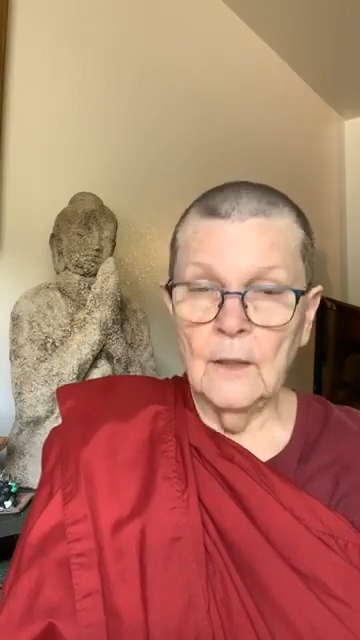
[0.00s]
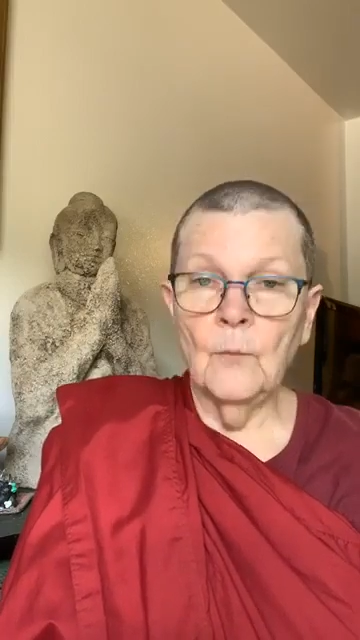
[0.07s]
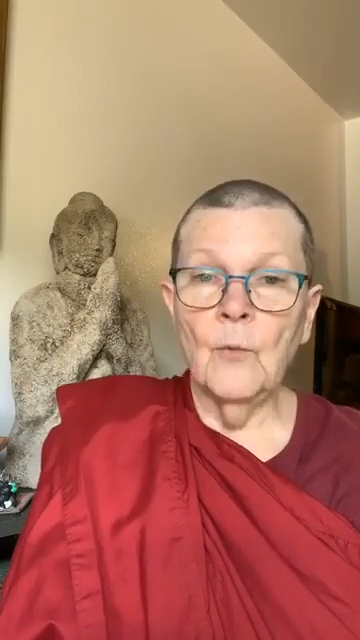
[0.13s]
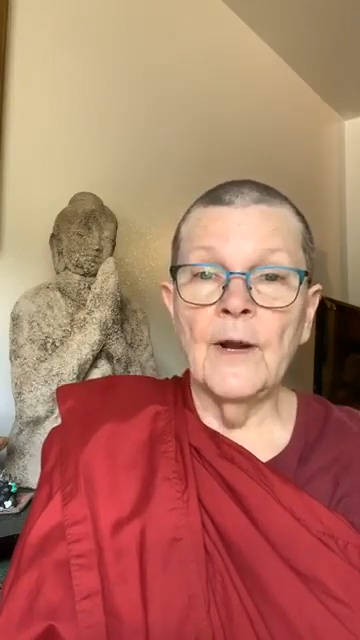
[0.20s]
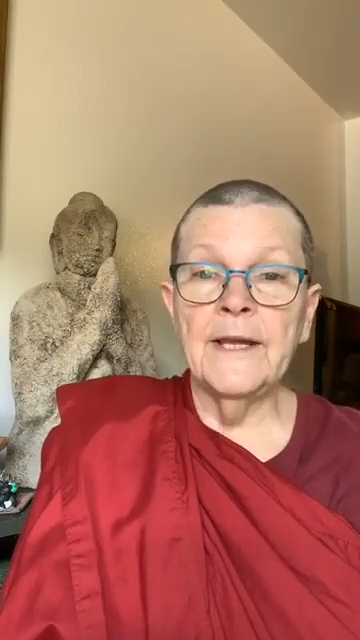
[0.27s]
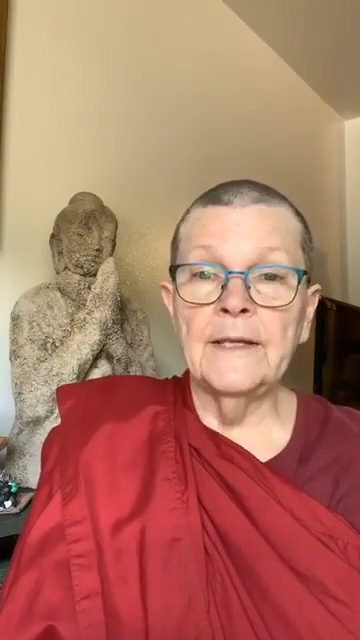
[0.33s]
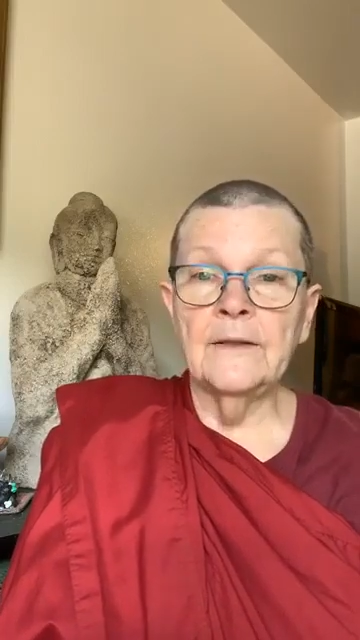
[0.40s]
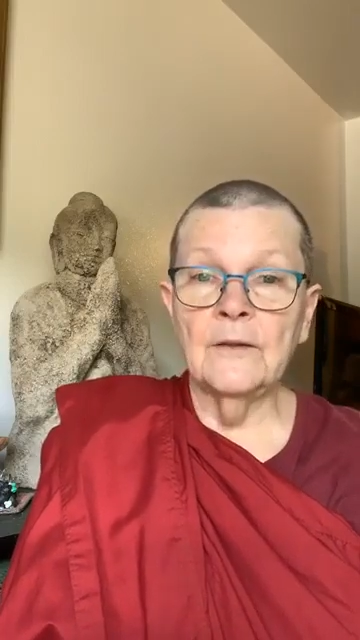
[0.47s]

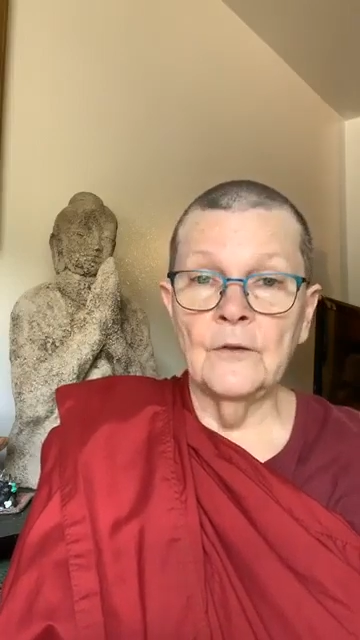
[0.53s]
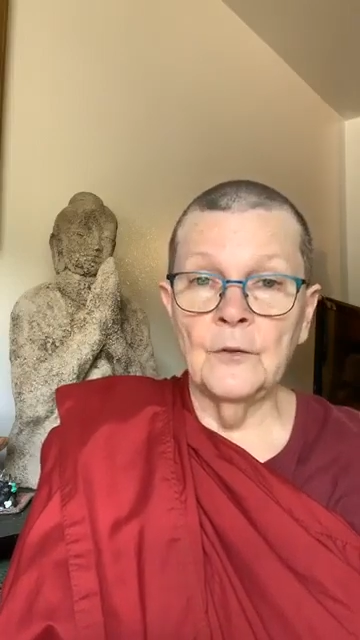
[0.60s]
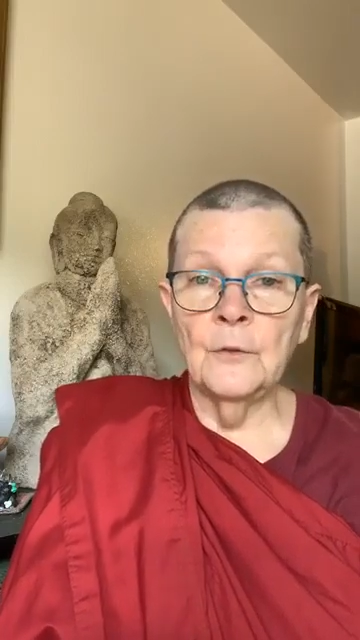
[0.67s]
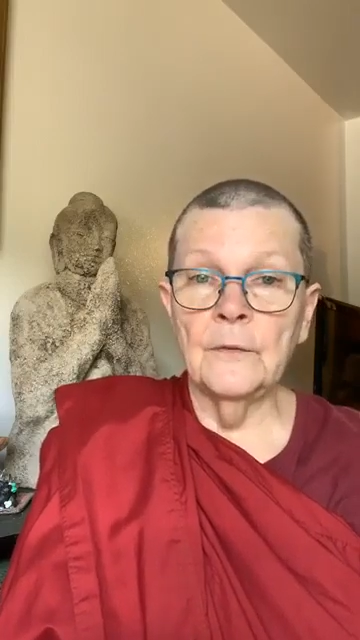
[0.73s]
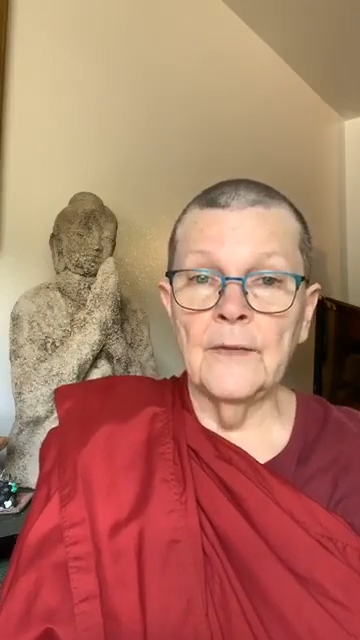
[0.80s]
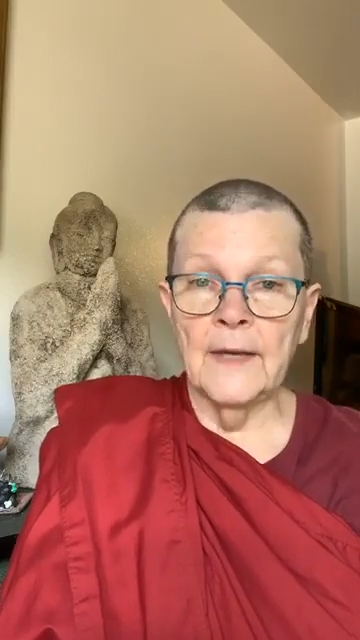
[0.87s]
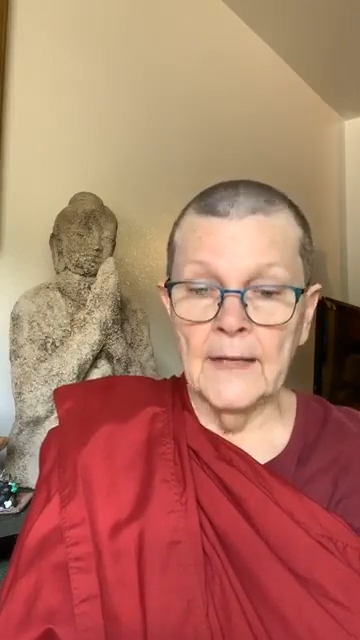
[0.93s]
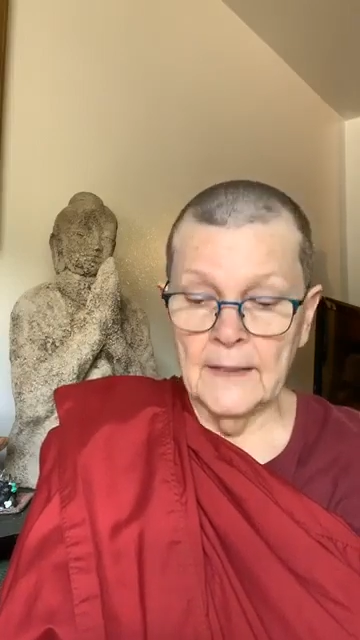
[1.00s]
way to
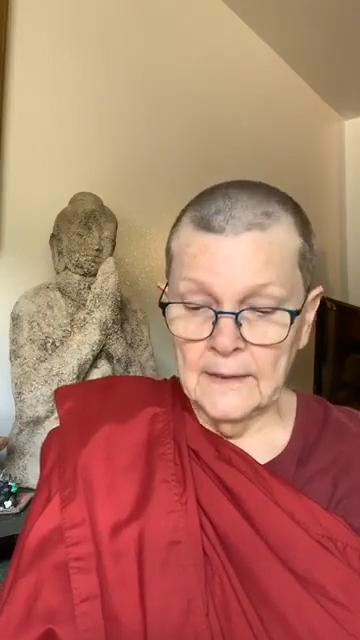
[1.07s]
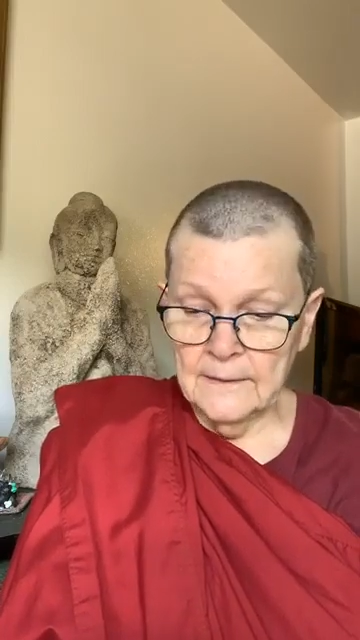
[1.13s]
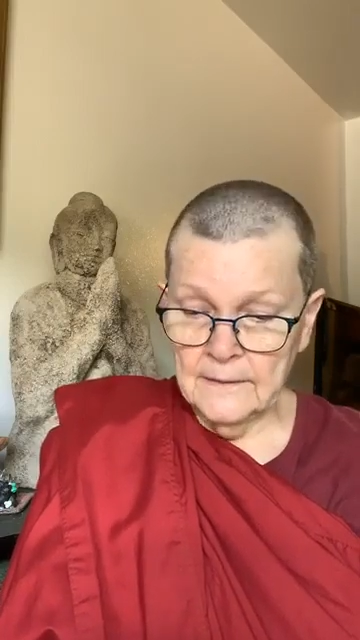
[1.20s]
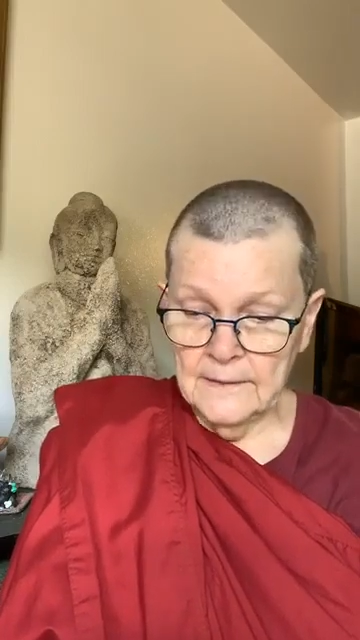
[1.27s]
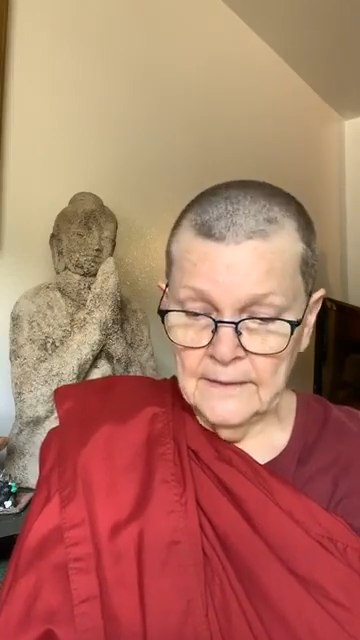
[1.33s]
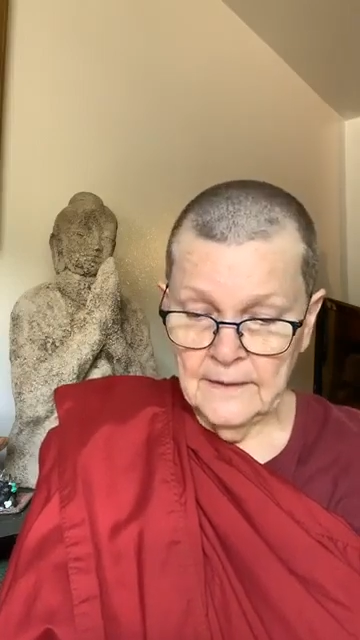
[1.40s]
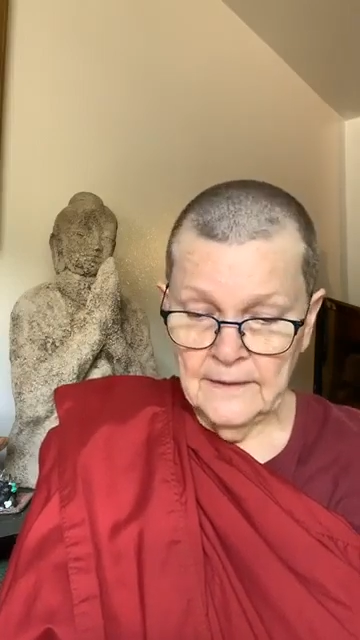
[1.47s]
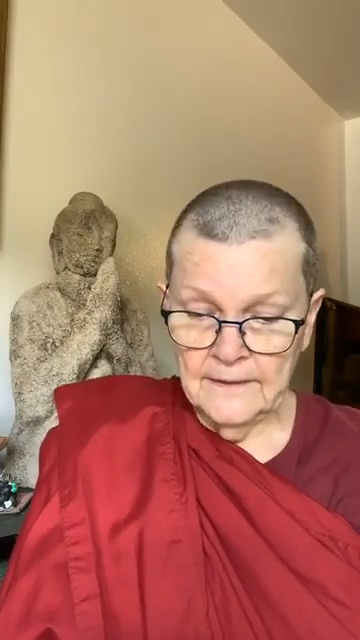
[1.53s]
do that.